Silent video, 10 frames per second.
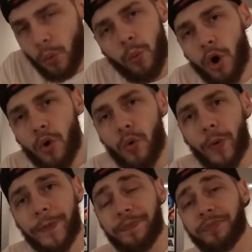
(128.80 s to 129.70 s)

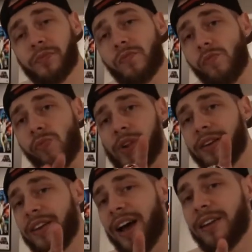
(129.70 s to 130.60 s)
Woo!
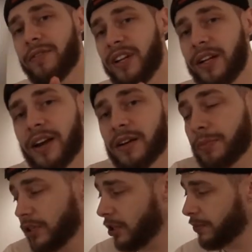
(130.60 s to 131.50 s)
Not even any kind of
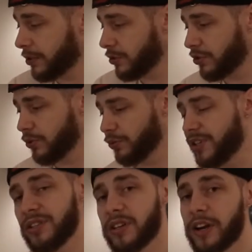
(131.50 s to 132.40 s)
plug, but those new
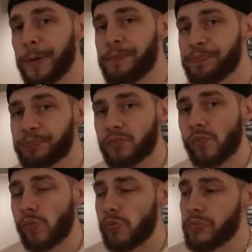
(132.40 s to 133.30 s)
Reese Cup
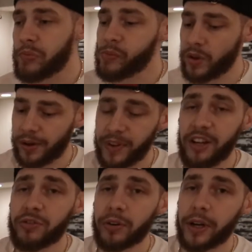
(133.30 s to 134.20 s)

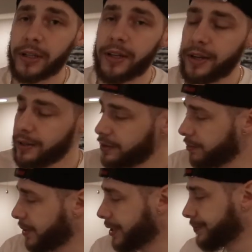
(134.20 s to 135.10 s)
Easter egg things,
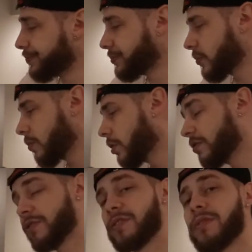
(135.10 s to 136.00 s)
man,
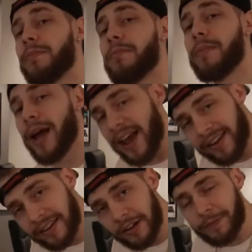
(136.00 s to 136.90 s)

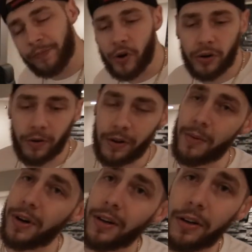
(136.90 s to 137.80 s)
smacking. Hold on,
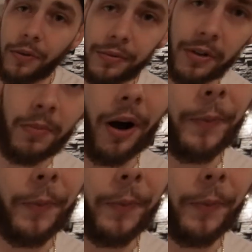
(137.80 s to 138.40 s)
y'all might not know what I'm talking